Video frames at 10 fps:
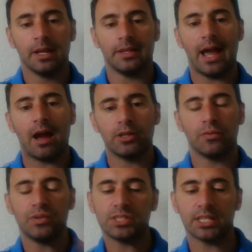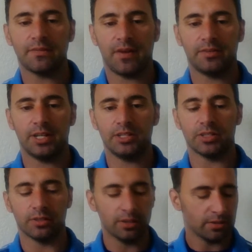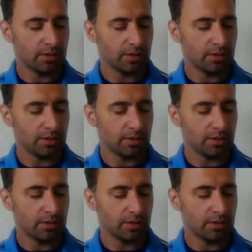Now you reset the foundation.